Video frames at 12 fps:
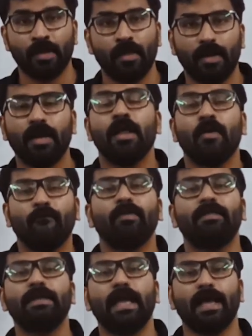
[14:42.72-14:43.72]
right,
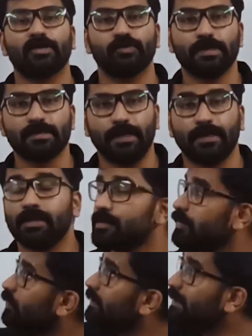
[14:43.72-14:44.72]
with the actual cycle.
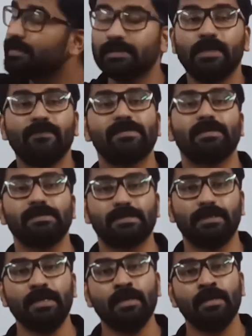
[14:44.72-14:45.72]
So this gives us
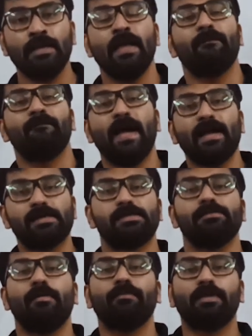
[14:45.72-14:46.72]
the
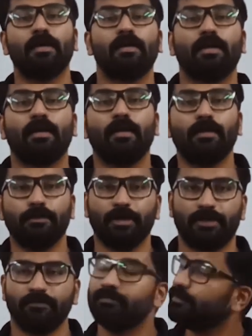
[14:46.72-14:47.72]
maximum theoretical
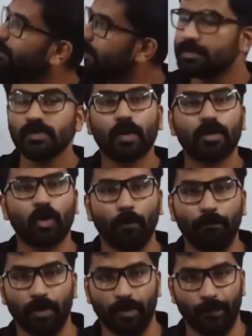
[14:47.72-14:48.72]
limit. This is your
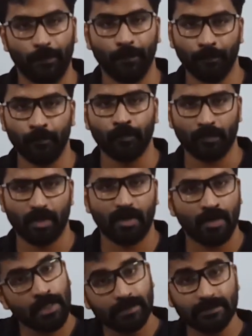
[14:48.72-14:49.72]
topper,
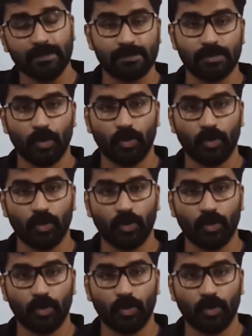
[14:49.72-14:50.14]
right? This is your